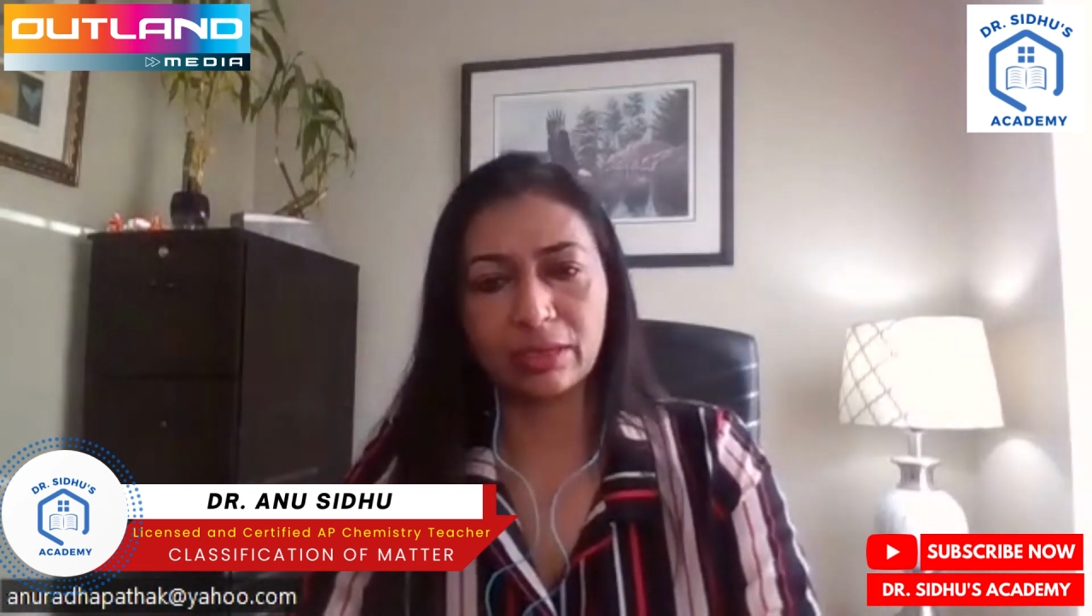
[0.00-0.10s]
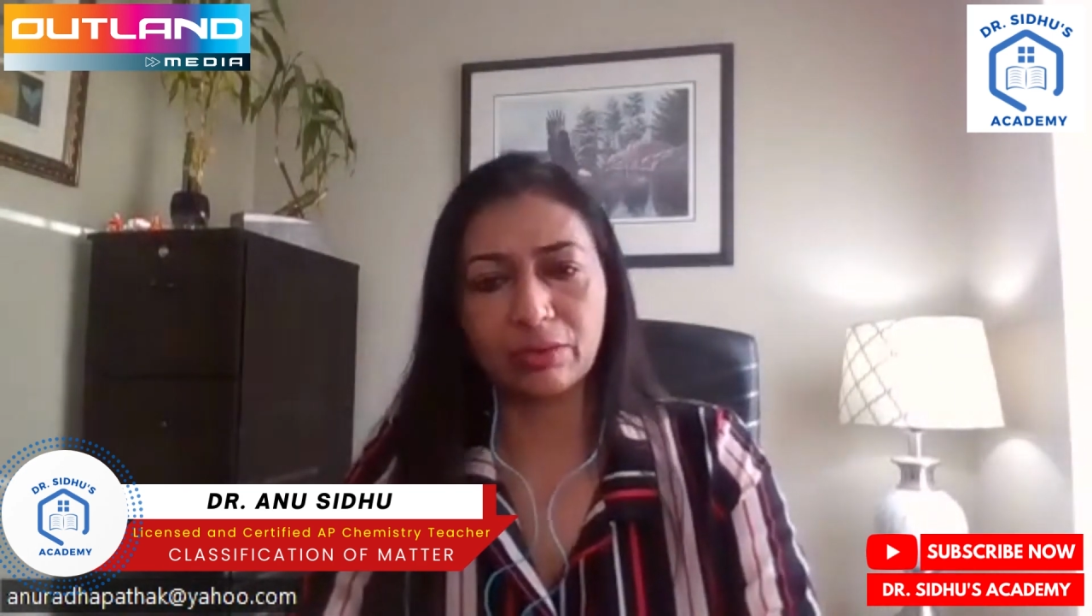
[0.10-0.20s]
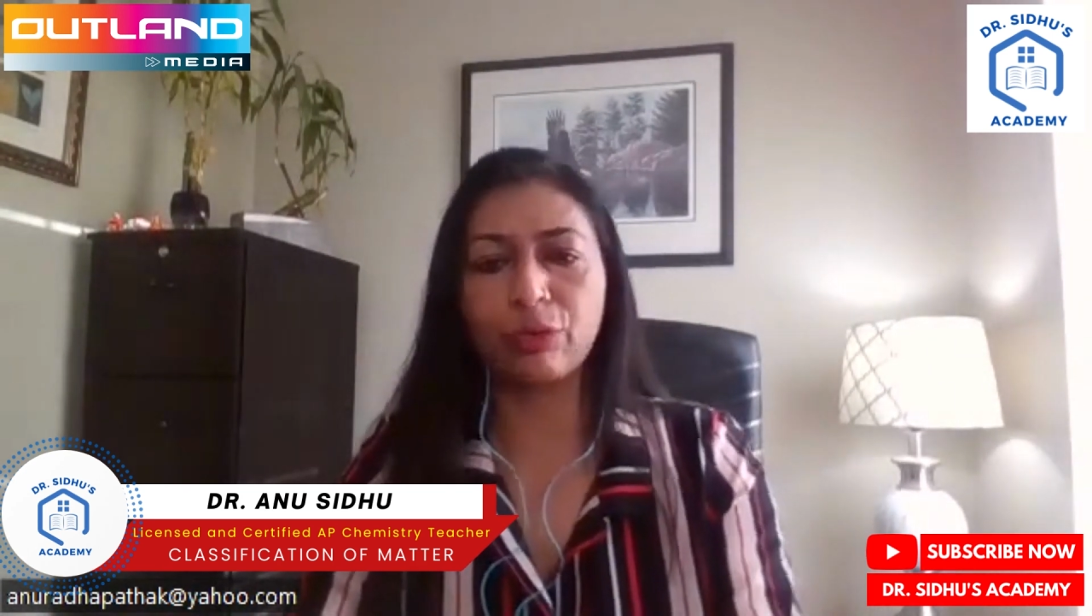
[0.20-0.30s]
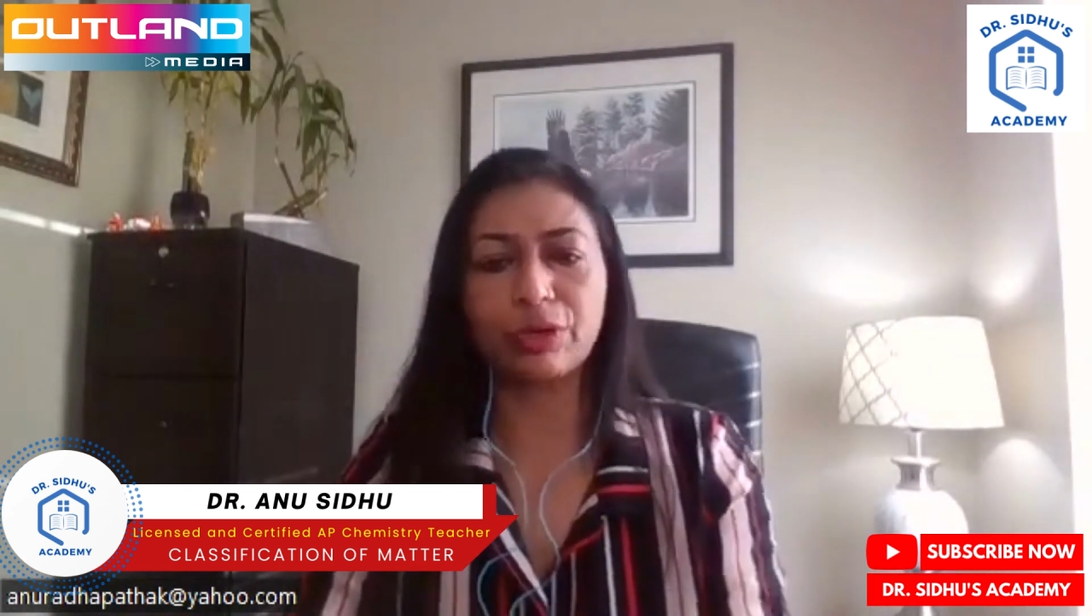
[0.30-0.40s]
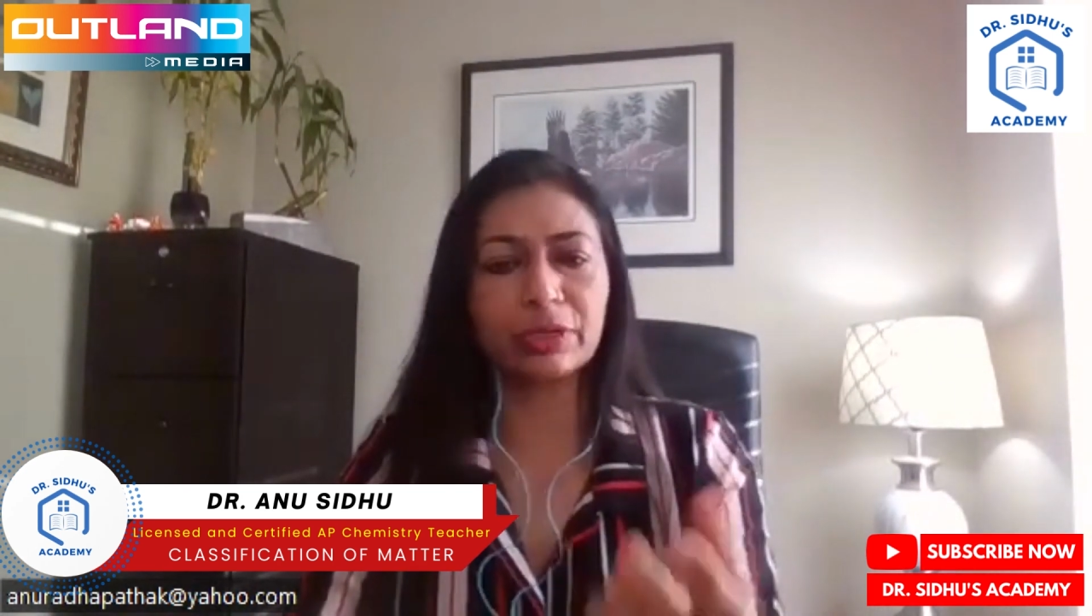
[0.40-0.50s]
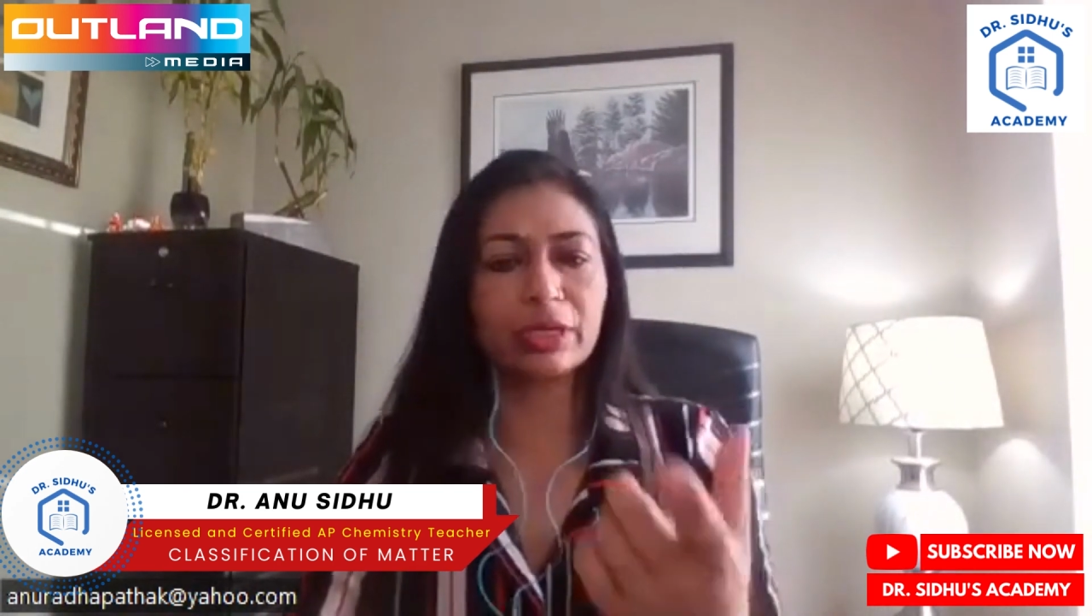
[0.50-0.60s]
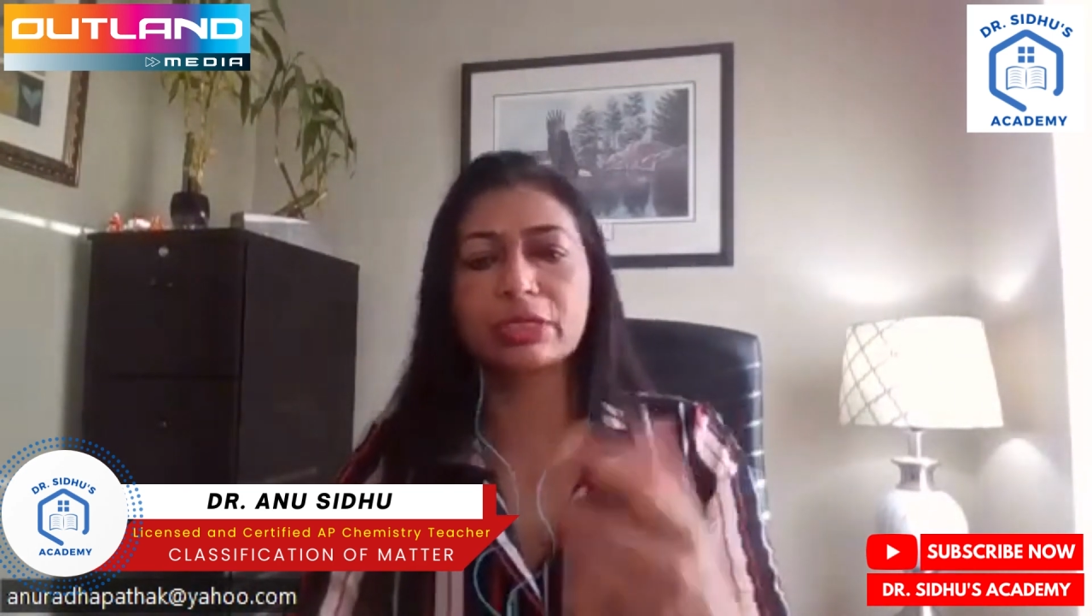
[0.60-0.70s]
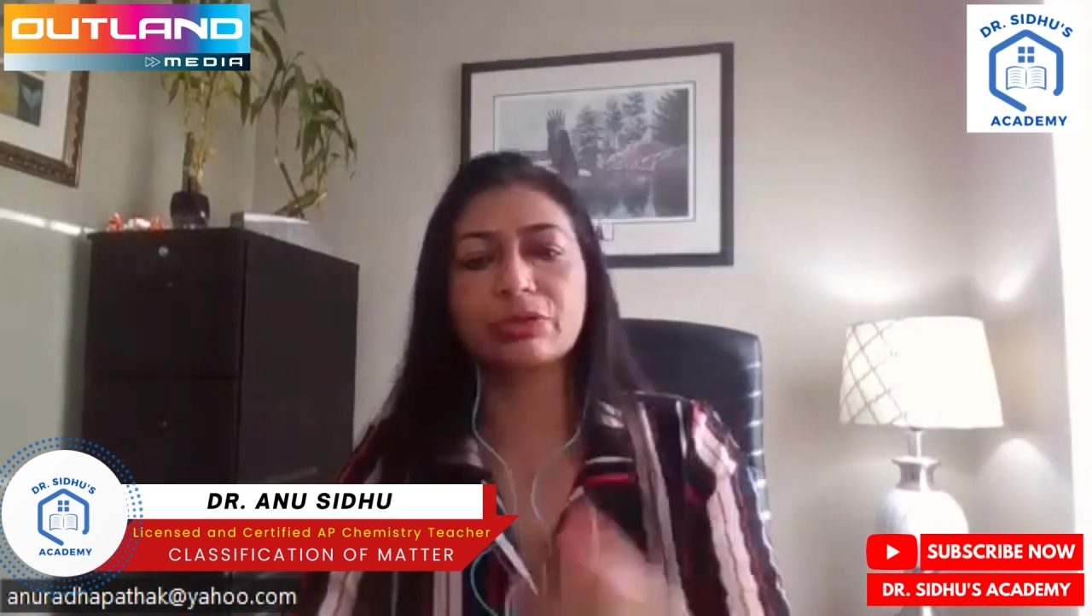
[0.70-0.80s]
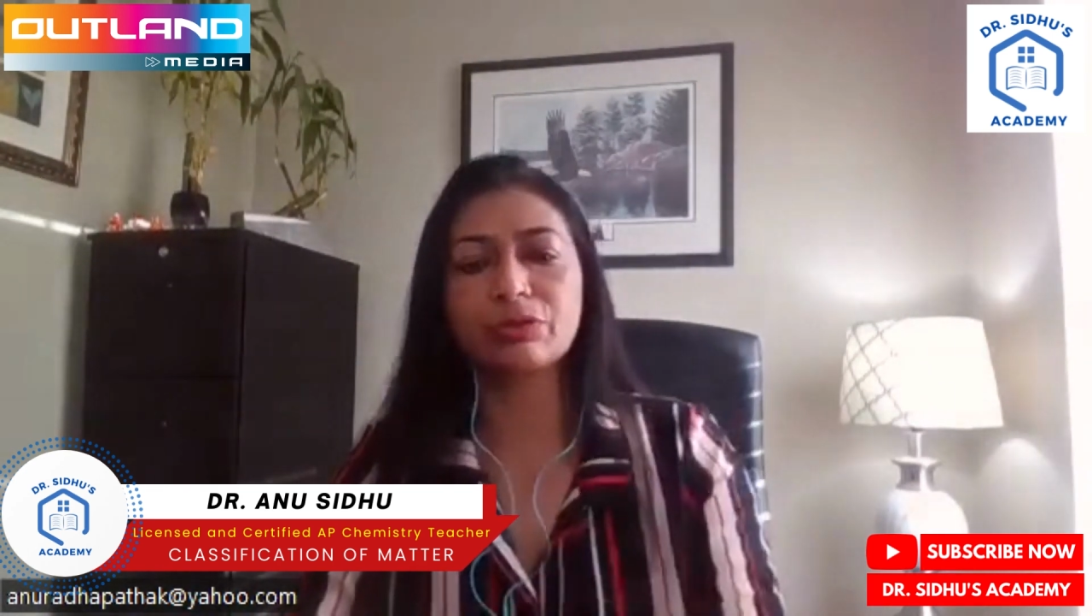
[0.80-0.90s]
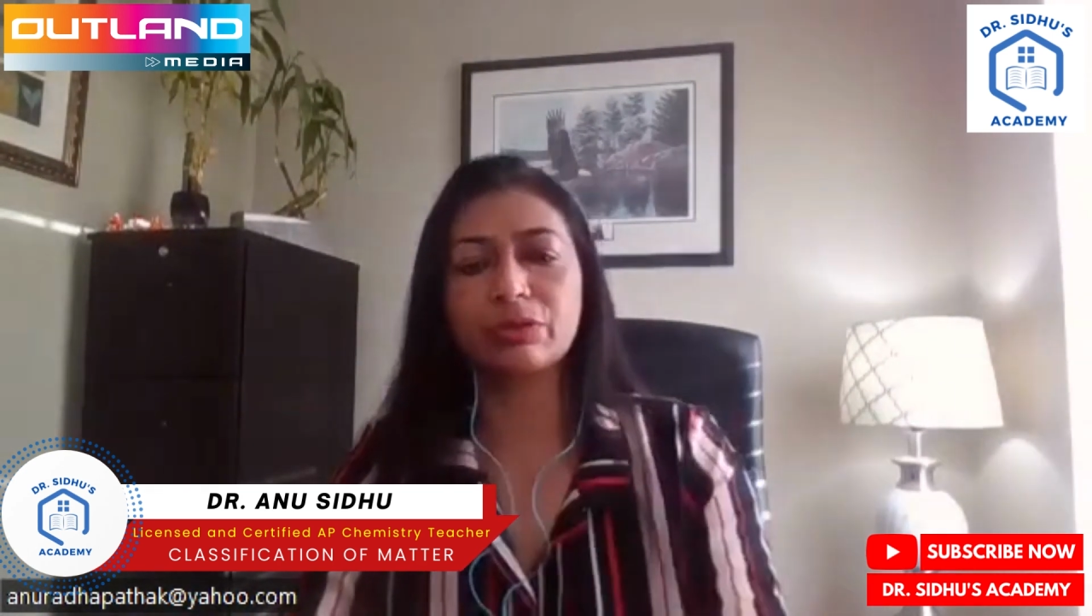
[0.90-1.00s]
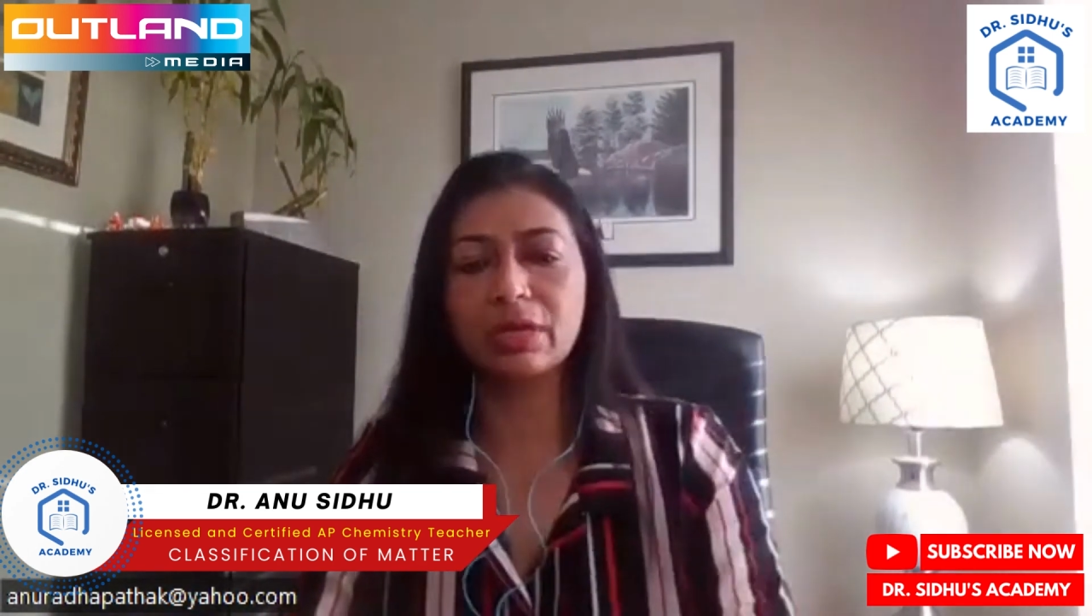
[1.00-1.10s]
Water is